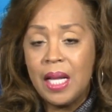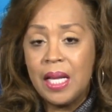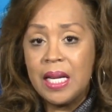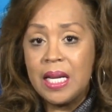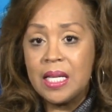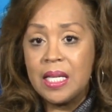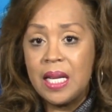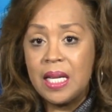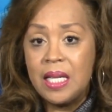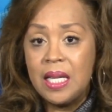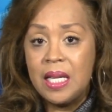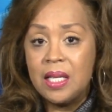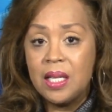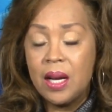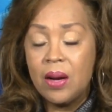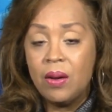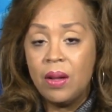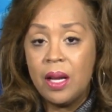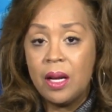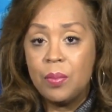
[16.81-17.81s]
LEX
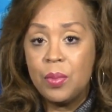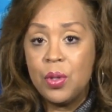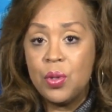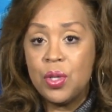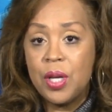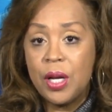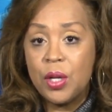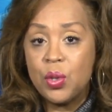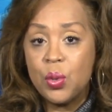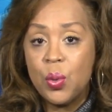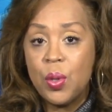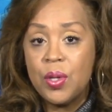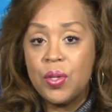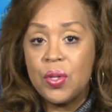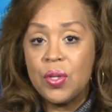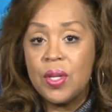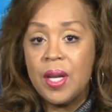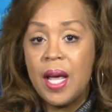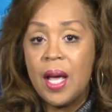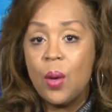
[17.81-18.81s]
18's Karolina Buczek
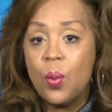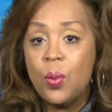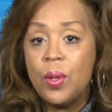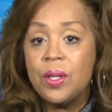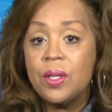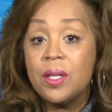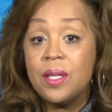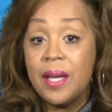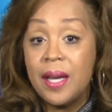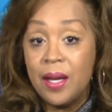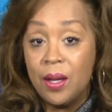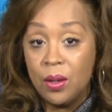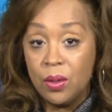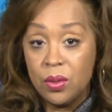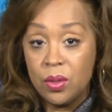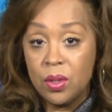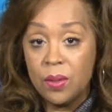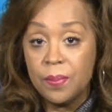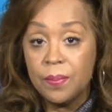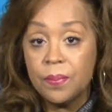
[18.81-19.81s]
joins us now with
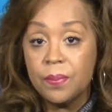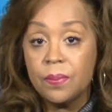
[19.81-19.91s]
details.